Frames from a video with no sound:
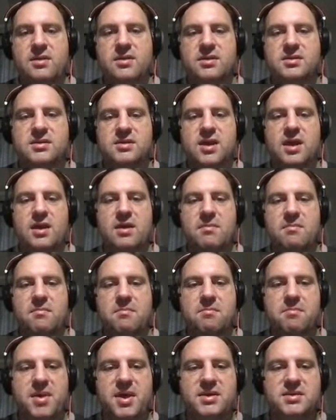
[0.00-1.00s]
of the
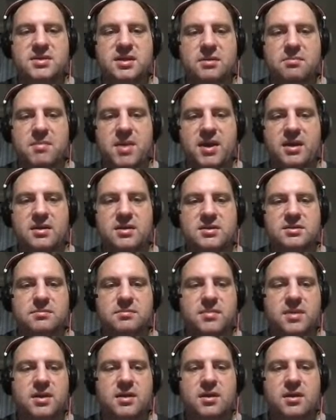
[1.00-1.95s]
same basic mechanism.